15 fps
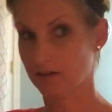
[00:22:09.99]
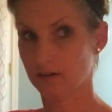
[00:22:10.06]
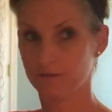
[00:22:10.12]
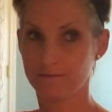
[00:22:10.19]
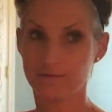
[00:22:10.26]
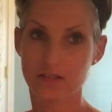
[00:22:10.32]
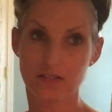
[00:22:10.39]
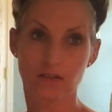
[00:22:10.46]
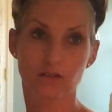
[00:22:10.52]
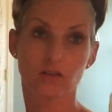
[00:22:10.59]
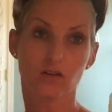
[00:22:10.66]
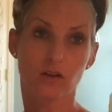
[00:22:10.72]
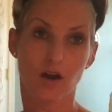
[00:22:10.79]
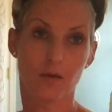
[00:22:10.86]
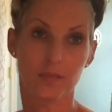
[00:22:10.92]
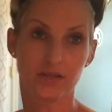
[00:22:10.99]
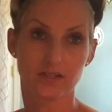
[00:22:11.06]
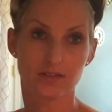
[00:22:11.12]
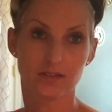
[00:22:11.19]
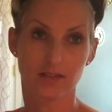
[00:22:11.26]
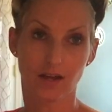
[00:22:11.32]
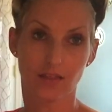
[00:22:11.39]
a physical coming
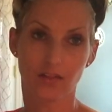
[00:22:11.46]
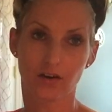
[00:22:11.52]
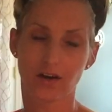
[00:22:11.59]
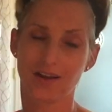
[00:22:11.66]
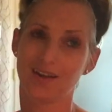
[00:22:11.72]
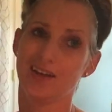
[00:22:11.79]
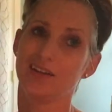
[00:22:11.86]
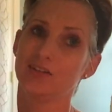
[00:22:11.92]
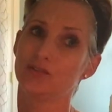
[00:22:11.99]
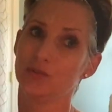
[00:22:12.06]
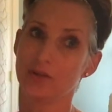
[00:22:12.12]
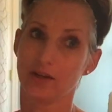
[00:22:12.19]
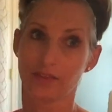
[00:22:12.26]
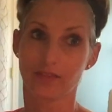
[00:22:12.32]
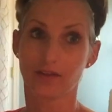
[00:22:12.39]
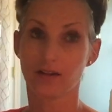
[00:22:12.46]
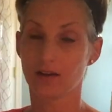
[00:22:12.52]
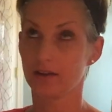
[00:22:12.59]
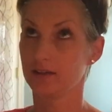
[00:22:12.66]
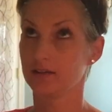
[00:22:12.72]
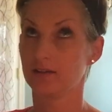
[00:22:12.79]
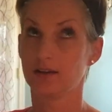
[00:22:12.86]
together, and I do get
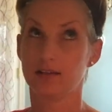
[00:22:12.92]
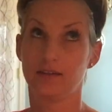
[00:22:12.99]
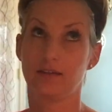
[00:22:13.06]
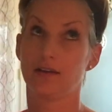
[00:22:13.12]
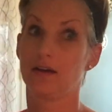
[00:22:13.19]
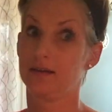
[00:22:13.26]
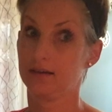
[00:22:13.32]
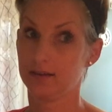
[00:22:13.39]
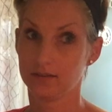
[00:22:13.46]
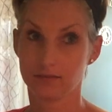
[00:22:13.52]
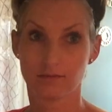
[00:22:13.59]
I get it.